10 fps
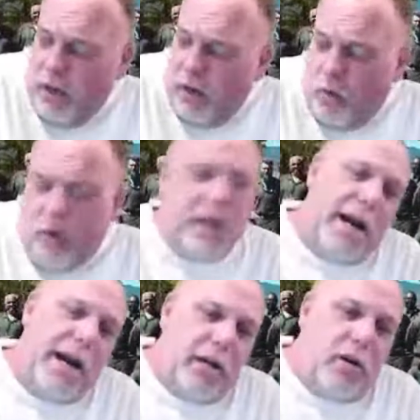One, I had
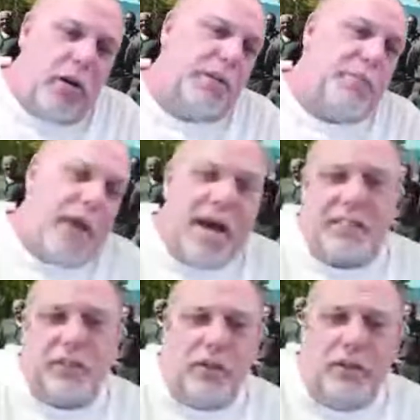to call his
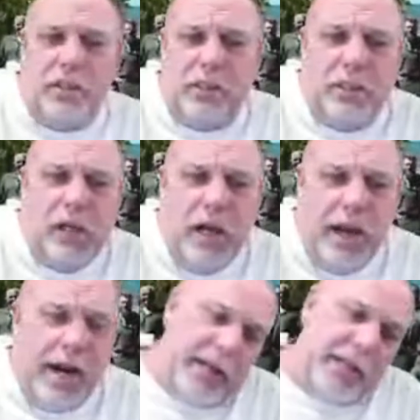pastor
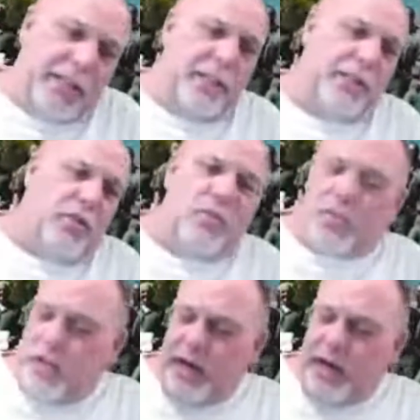and his sister, which I got an